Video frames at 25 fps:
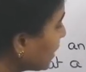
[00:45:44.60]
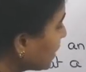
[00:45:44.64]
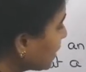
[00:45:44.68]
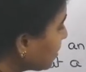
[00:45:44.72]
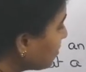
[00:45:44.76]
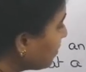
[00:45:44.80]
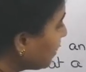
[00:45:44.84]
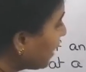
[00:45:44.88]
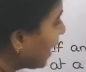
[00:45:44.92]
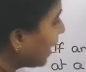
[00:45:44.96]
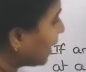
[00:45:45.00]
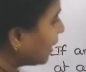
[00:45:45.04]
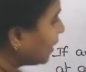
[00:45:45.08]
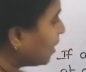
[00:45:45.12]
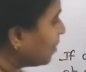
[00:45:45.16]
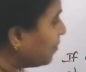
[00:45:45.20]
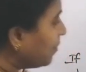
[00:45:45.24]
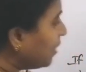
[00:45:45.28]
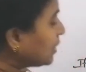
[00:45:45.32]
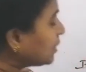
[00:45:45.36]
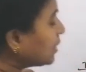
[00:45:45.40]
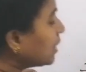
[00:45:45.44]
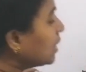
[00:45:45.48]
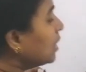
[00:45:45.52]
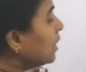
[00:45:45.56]
dissimilarity
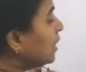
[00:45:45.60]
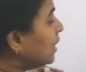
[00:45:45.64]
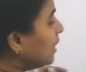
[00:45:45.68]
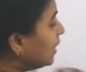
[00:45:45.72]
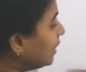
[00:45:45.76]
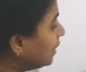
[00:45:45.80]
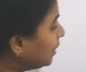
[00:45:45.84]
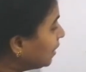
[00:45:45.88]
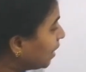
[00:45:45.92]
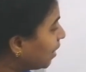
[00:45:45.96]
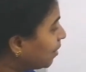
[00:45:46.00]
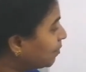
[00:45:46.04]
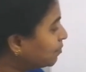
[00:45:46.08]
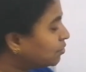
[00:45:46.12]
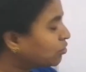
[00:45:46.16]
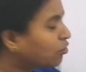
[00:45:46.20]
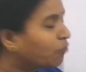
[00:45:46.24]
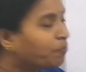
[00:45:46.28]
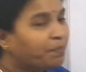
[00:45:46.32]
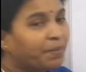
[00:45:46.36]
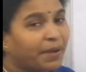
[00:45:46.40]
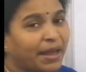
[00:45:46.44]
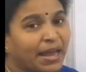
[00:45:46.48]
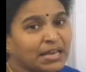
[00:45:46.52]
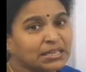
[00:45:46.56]
means in terms
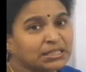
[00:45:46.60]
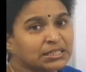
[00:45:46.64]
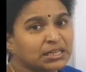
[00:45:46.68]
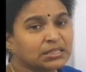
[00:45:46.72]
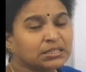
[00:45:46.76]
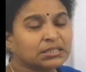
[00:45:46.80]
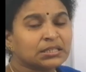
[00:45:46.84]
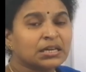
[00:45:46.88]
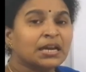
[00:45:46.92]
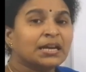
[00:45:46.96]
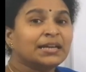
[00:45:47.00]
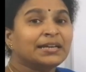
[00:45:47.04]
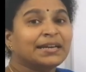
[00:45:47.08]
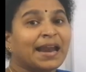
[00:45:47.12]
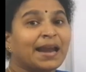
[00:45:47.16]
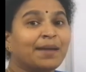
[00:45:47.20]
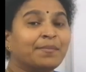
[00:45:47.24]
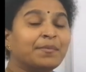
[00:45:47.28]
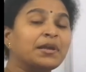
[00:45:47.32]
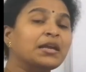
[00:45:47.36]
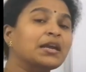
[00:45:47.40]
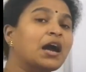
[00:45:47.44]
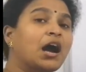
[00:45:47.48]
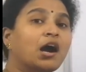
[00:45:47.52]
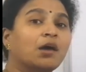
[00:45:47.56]
of bases, tell
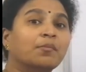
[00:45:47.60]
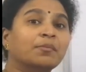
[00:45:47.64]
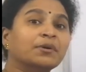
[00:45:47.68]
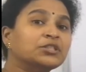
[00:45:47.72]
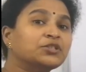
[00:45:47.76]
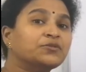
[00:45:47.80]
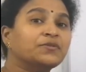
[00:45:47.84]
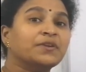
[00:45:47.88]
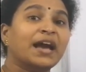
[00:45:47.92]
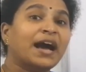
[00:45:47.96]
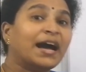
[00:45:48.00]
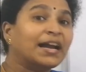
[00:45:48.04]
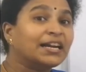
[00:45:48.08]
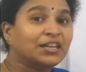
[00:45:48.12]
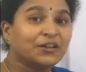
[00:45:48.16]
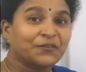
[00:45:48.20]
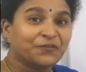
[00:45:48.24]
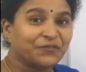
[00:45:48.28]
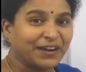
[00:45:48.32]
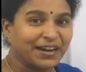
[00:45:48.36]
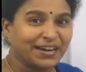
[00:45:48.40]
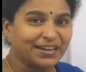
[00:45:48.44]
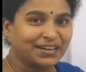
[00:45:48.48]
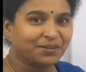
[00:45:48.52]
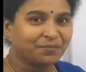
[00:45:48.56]
me how much we are
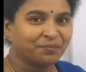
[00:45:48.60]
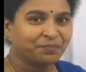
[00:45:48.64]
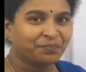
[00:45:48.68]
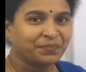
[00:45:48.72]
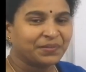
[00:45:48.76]
different.